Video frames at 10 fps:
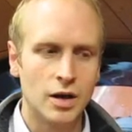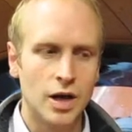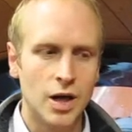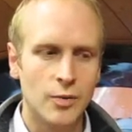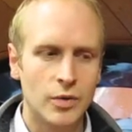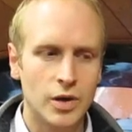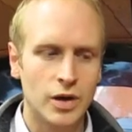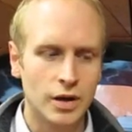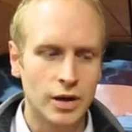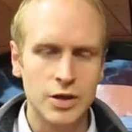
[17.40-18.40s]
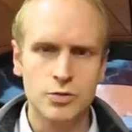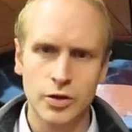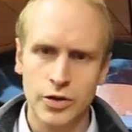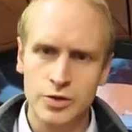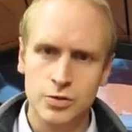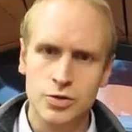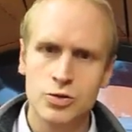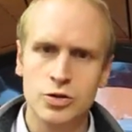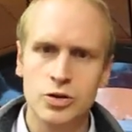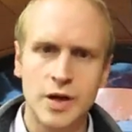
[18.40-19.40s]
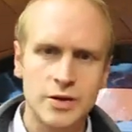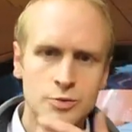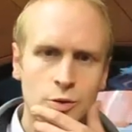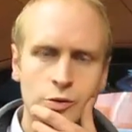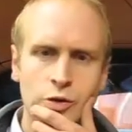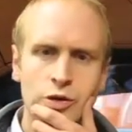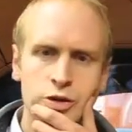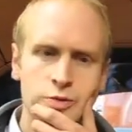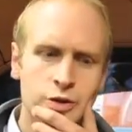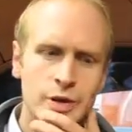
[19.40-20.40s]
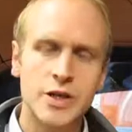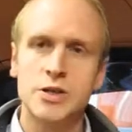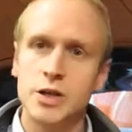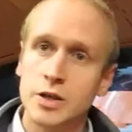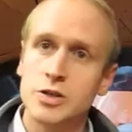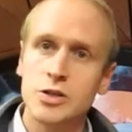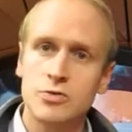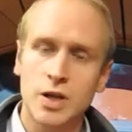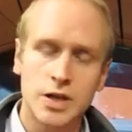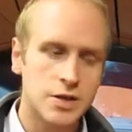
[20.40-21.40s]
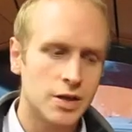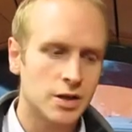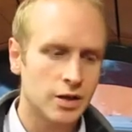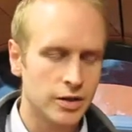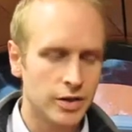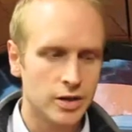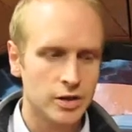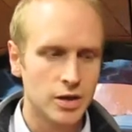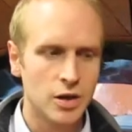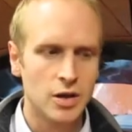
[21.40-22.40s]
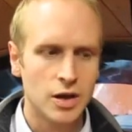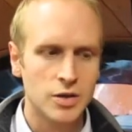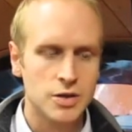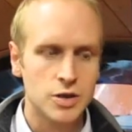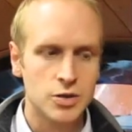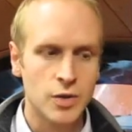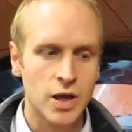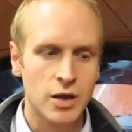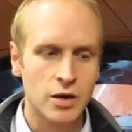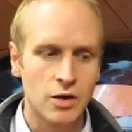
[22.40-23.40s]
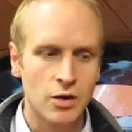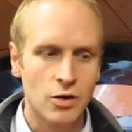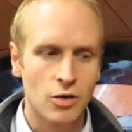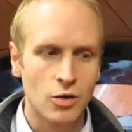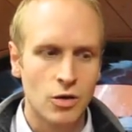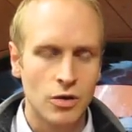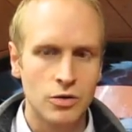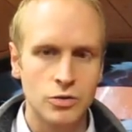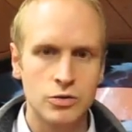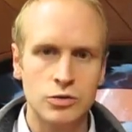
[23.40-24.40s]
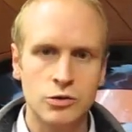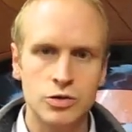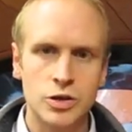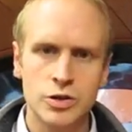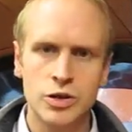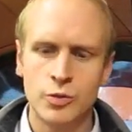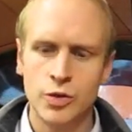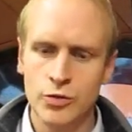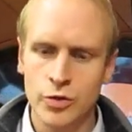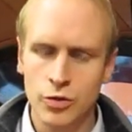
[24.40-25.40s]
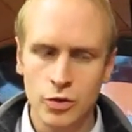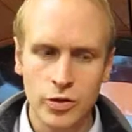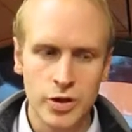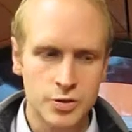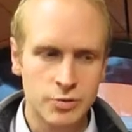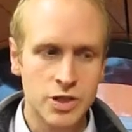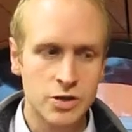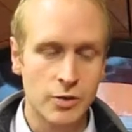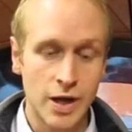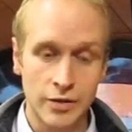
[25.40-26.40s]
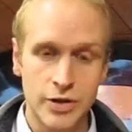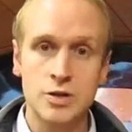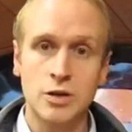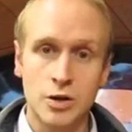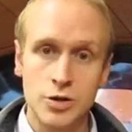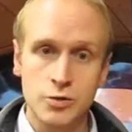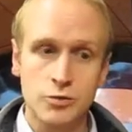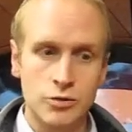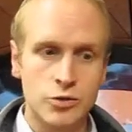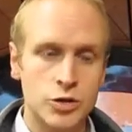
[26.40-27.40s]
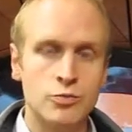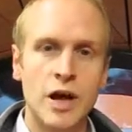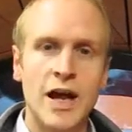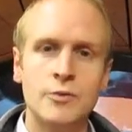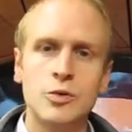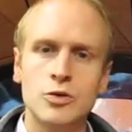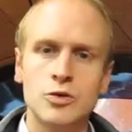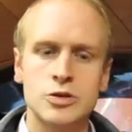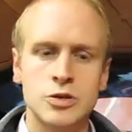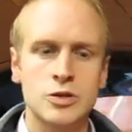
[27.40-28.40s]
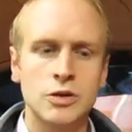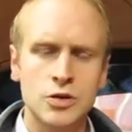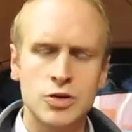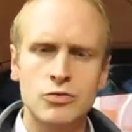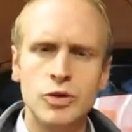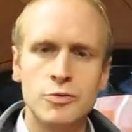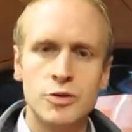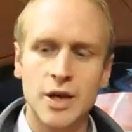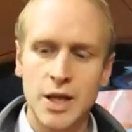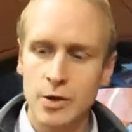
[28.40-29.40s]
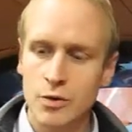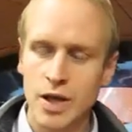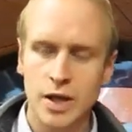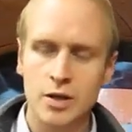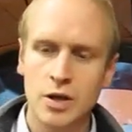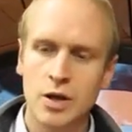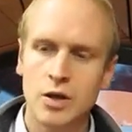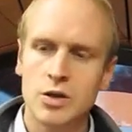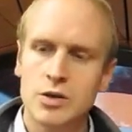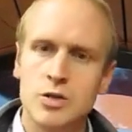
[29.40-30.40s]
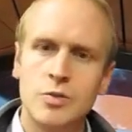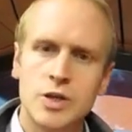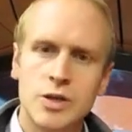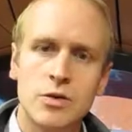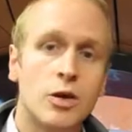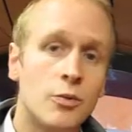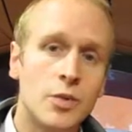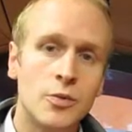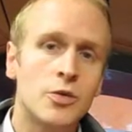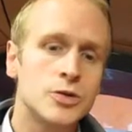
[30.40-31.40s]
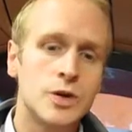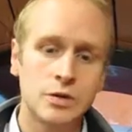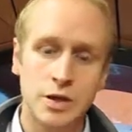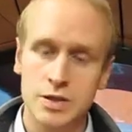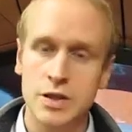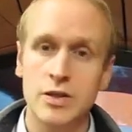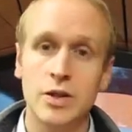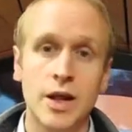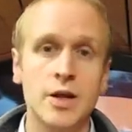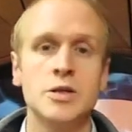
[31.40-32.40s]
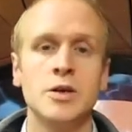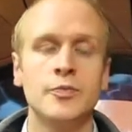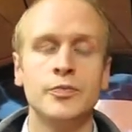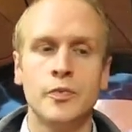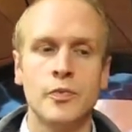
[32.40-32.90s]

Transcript: And I guess one of the things I want to talk to you about is probably some of the major challenges related in that, in the sense that we started the move with all of this material. We had these large sort of handbooks, these large sort of reams of paper. We had some material on Blackboard as well, like say the lecture,